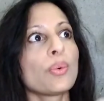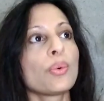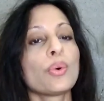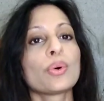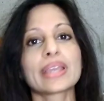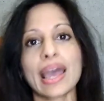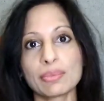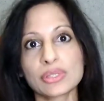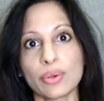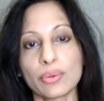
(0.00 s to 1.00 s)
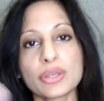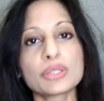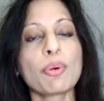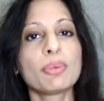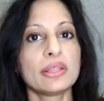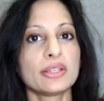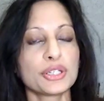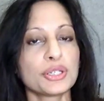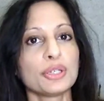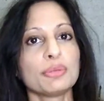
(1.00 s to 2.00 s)
or gamsol. Those are probably the
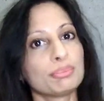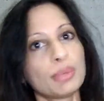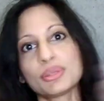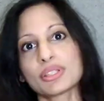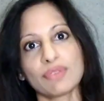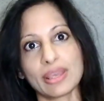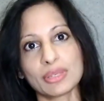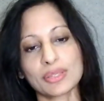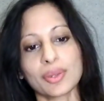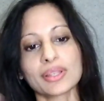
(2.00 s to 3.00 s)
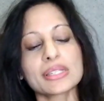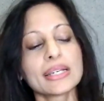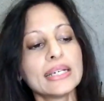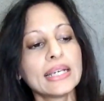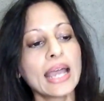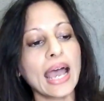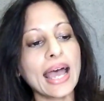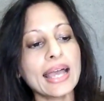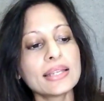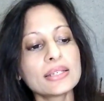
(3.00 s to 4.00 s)
two most famous ones.
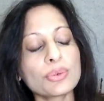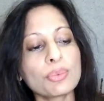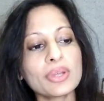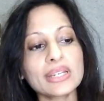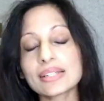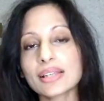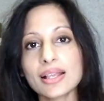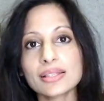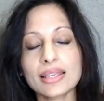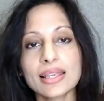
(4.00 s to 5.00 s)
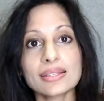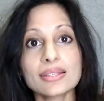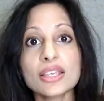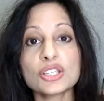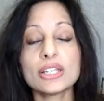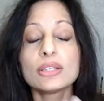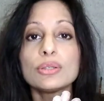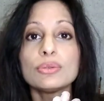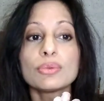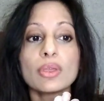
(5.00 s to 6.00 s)
And what it does is essentially
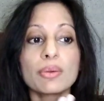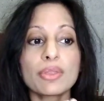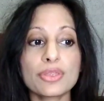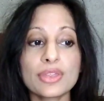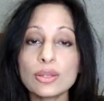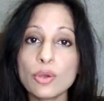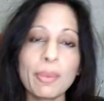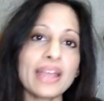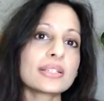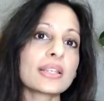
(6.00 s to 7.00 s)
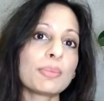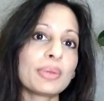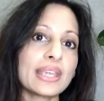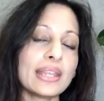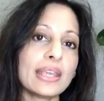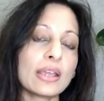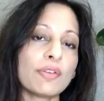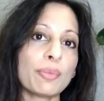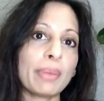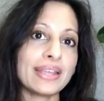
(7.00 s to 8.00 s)
you thin your paint at the beginning
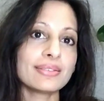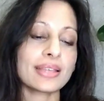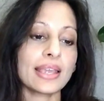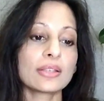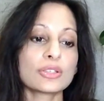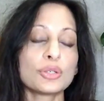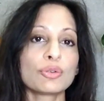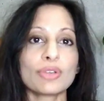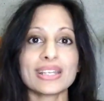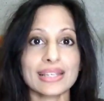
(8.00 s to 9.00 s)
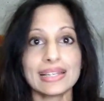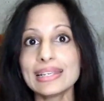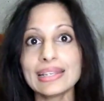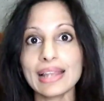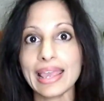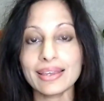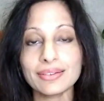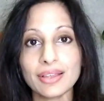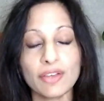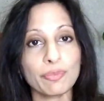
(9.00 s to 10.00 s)
of a painting to create a lean
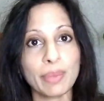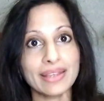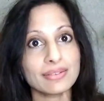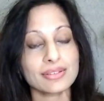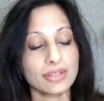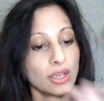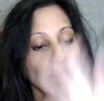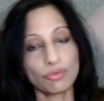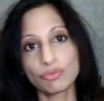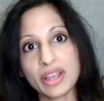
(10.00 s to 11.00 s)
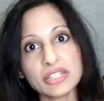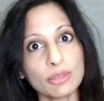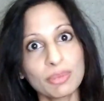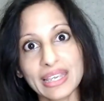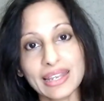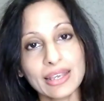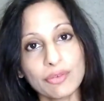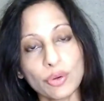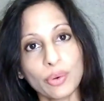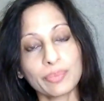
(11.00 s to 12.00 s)
layer of paint right at the beginning
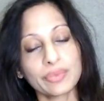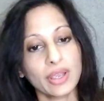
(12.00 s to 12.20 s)
of your